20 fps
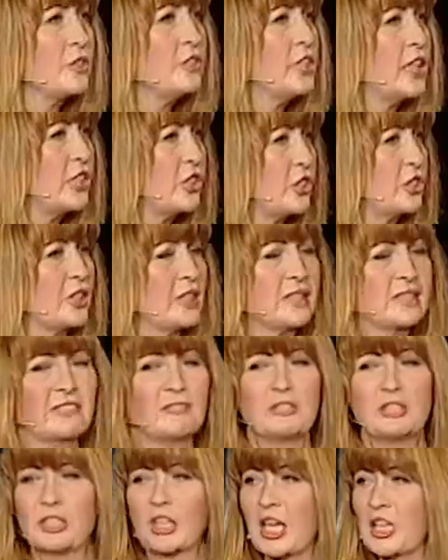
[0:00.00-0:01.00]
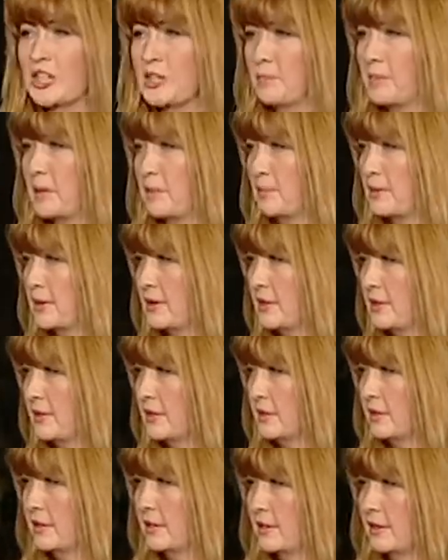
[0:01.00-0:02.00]
nations. We judge people.
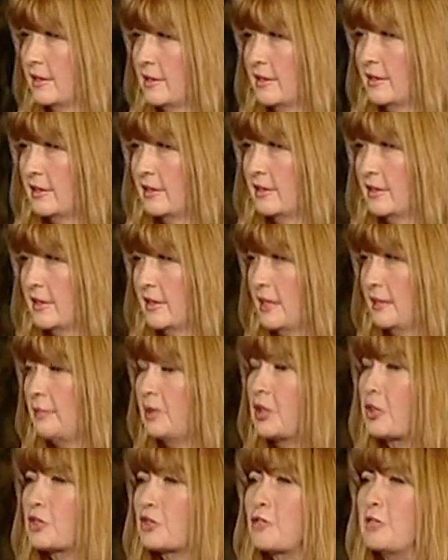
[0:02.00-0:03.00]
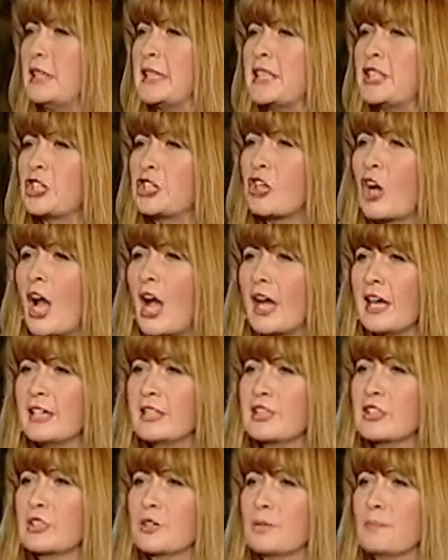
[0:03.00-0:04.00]
Because we try
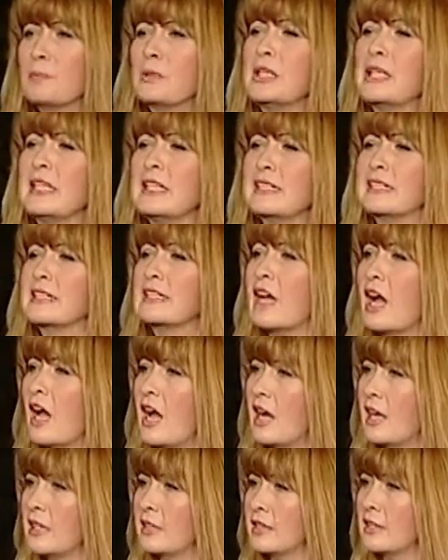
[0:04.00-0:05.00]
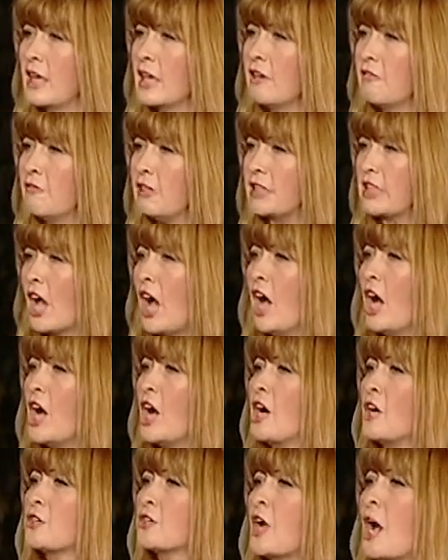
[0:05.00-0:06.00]
to please God with
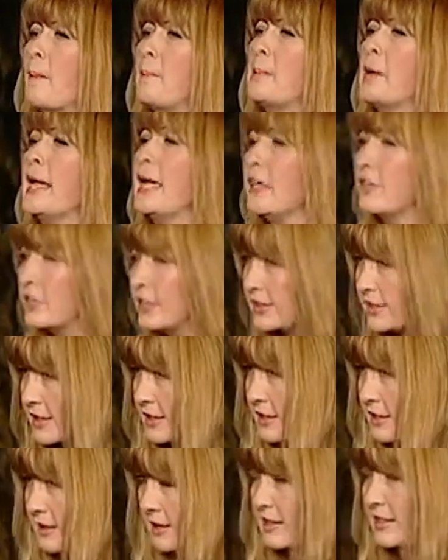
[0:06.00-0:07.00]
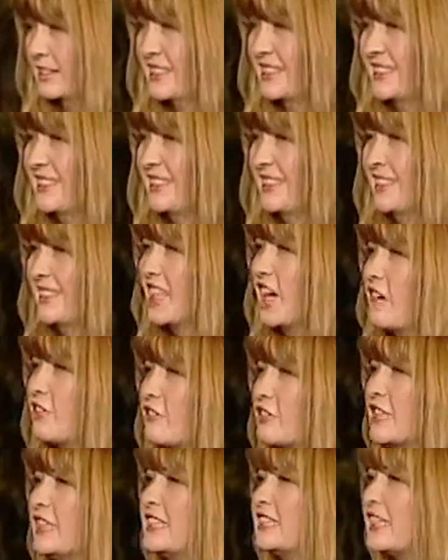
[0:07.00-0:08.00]
our appearances,
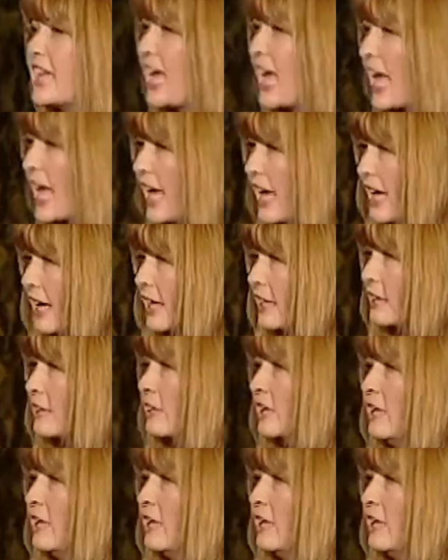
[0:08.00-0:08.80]
covering the head,